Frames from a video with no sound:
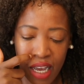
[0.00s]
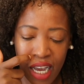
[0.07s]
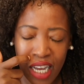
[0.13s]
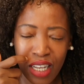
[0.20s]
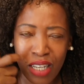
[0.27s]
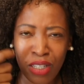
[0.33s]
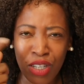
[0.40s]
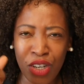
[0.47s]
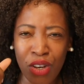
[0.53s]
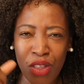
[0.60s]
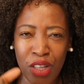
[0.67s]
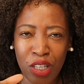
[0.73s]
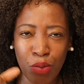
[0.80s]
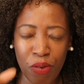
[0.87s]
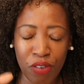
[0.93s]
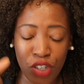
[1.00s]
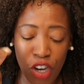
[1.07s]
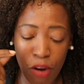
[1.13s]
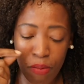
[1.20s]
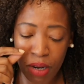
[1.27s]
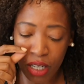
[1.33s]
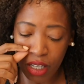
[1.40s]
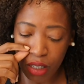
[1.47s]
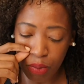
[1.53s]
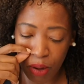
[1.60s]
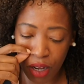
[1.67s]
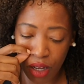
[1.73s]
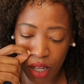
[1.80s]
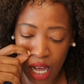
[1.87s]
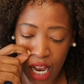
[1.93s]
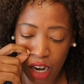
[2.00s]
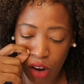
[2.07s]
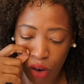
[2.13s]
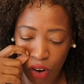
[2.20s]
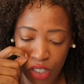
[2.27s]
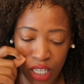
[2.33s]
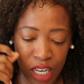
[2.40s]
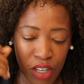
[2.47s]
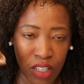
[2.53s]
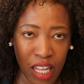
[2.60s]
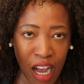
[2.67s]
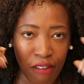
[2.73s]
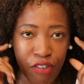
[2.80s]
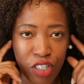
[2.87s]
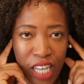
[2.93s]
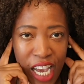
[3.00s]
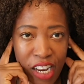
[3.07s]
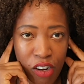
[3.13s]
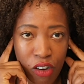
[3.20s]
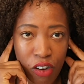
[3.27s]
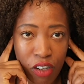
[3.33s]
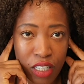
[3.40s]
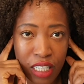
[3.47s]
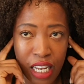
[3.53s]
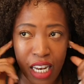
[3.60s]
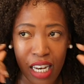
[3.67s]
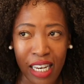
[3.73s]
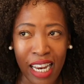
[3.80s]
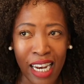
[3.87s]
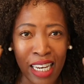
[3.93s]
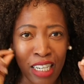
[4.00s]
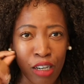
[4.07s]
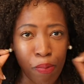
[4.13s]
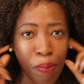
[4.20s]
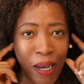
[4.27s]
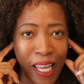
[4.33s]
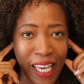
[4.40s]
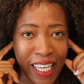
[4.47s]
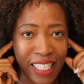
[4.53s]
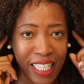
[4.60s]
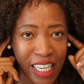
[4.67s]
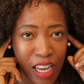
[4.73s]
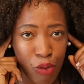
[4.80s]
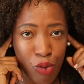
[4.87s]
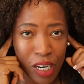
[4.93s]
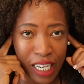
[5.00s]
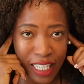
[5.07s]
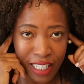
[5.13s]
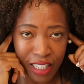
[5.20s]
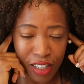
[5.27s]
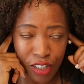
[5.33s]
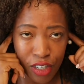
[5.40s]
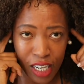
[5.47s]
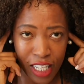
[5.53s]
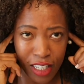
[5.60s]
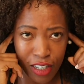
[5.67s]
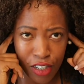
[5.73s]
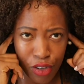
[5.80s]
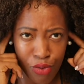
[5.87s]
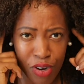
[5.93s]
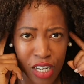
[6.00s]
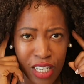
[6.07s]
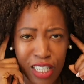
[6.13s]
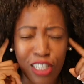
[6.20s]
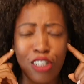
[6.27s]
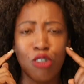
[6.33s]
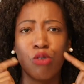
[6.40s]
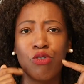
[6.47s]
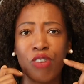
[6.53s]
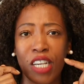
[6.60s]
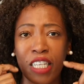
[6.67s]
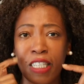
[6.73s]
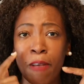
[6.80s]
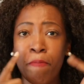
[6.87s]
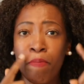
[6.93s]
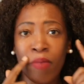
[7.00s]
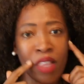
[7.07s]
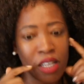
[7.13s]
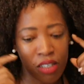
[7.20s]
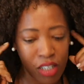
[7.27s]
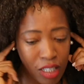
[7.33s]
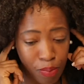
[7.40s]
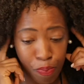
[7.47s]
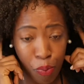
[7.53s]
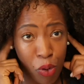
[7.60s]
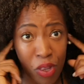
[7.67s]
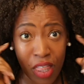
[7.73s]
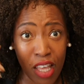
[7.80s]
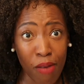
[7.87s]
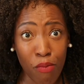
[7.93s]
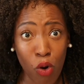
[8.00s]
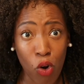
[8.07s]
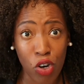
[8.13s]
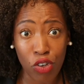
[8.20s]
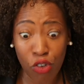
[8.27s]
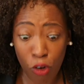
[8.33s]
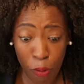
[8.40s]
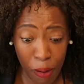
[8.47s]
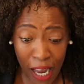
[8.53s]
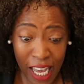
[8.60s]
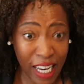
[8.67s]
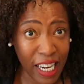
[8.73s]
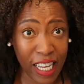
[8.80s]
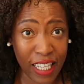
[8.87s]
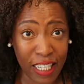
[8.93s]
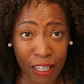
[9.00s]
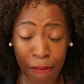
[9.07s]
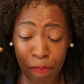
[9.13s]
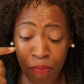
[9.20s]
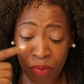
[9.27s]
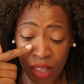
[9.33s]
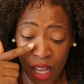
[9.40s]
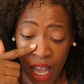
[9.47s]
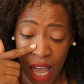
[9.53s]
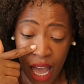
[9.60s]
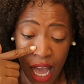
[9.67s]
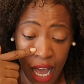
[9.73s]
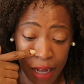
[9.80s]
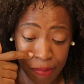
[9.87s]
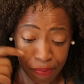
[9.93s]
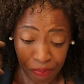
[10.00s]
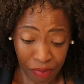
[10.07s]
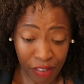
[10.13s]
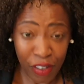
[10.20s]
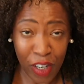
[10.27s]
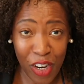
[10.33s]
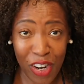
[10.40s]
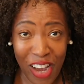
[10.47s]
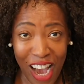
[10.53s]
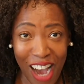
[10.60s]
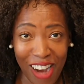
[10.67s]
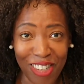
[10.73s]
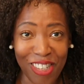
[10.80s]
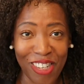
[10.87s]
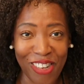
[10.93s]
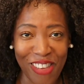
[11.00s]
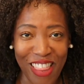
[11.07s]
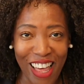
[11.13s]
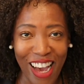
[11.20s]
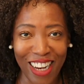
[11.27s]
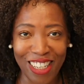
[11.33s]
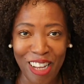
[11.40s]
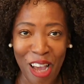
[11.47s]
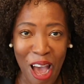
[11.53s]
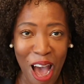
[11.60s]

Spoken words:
I used to do this with German as well a lot. I used to have dialogues, little plays that I would listen to and little stories. just put them on your playlist. If you don't know how to do that,